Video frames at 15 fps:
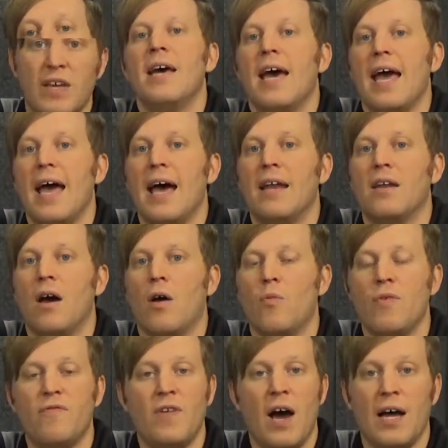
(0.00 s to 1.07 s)
And
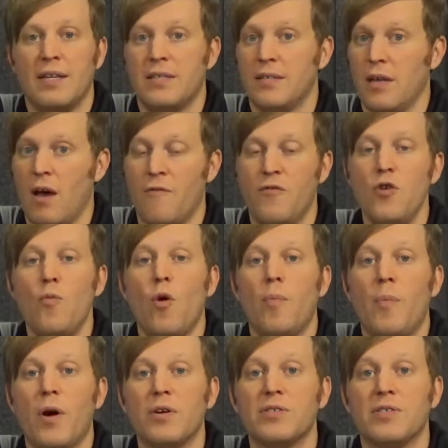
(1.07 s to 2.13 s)
we've got a few more
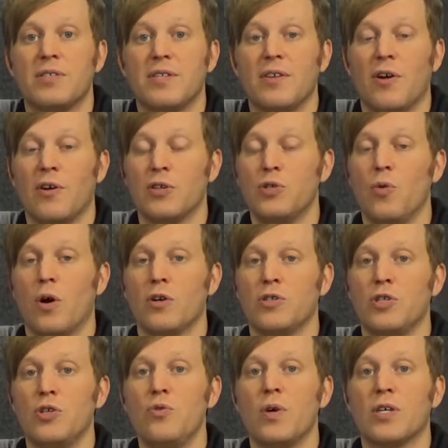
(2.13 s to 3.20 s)
parts to our
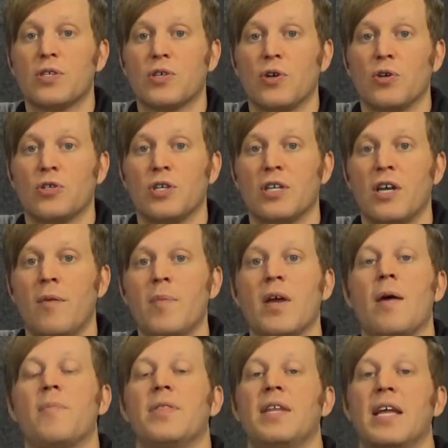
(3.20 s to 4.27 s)
zoo excursion coming
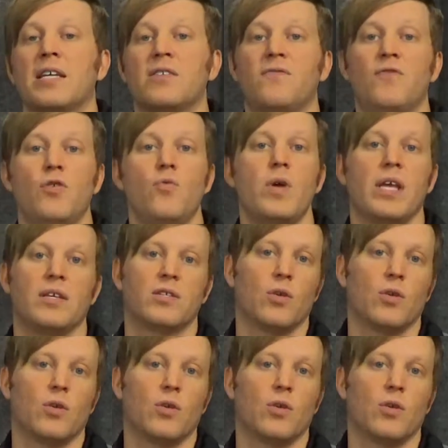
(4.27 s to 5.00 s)
up in the next few weeks.